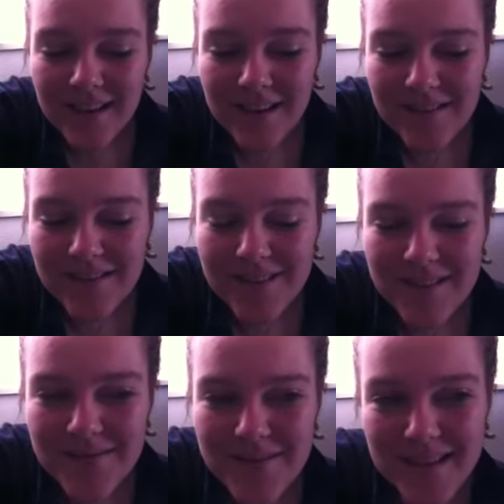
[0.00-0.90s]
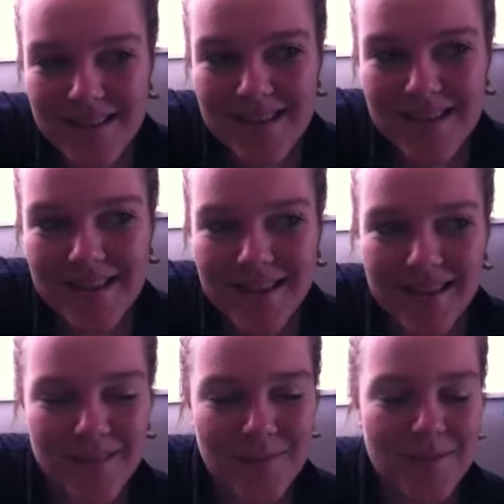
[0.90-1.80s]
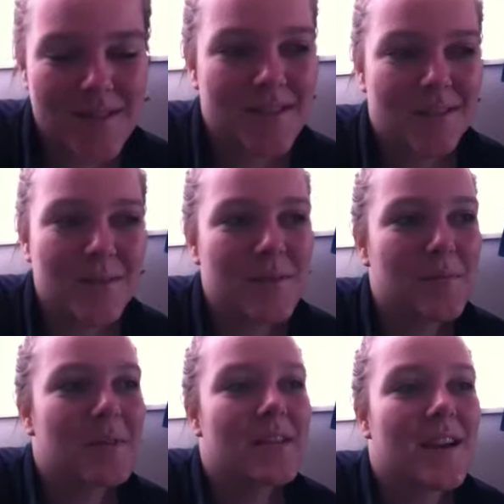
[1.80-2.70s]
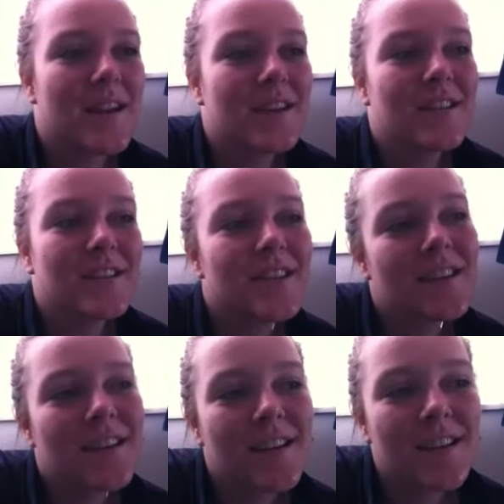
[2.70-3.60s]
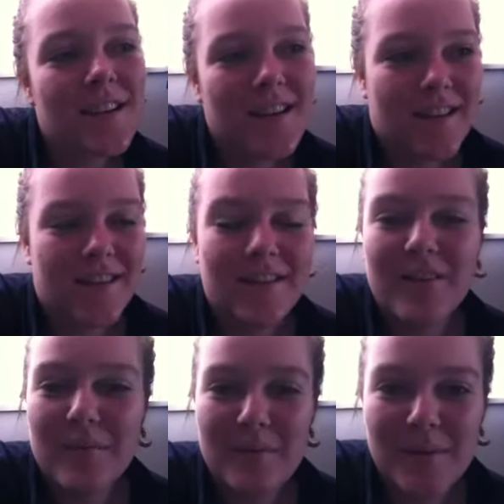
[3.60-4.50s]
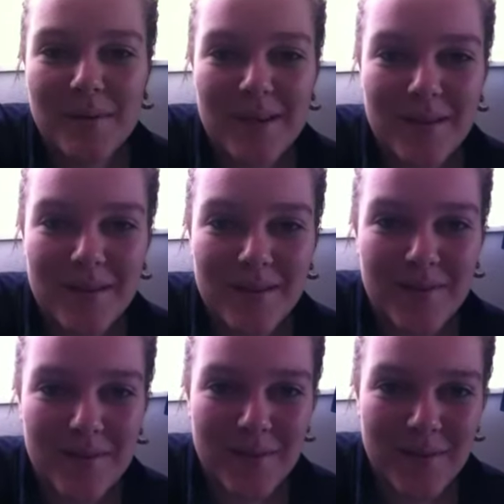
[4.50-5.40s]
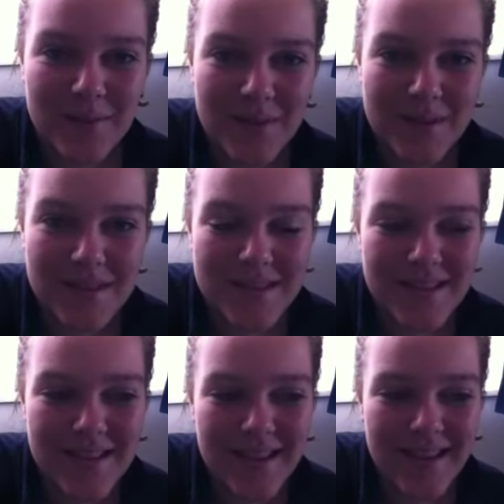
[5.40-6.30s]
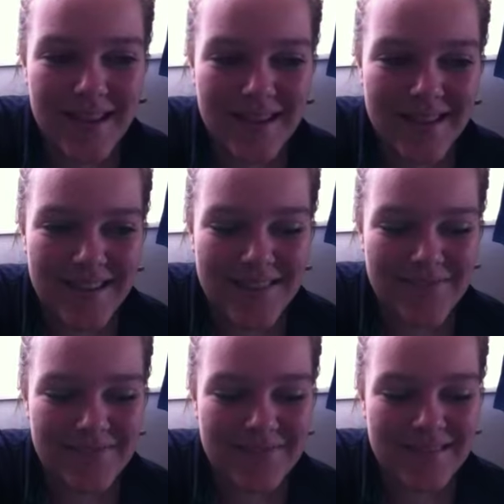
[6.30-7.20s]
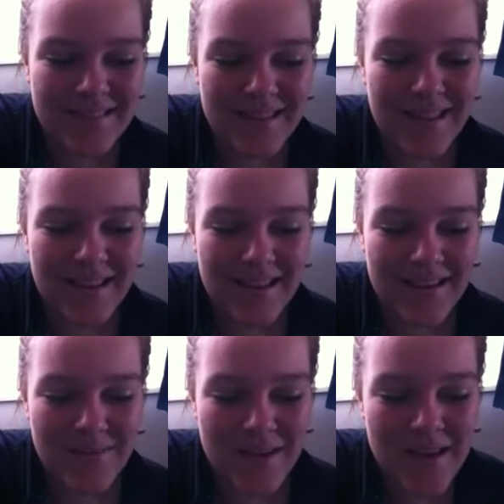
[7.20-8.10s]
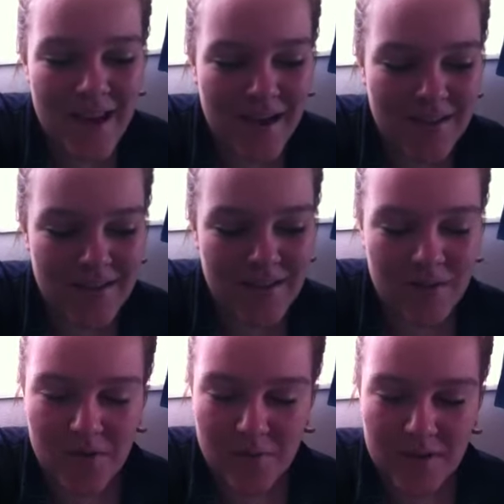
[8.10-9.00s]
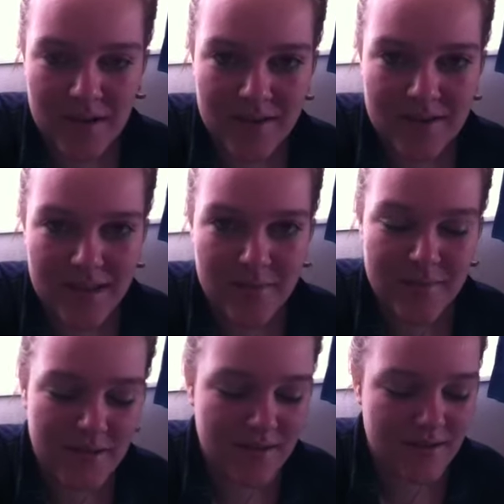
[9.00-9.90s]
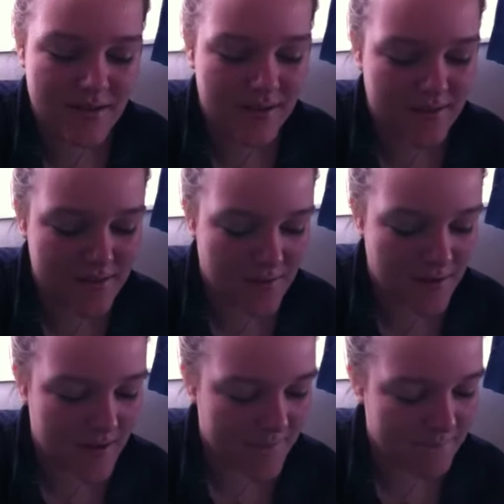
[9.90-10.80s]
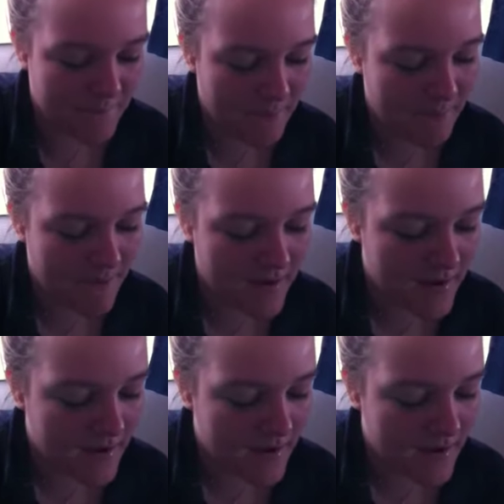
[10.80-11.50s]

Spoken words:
It was amazing and I'm still super tired. I think you can probably hear that from my voice. But yeah, I just got home and I slept and shit, so yeah.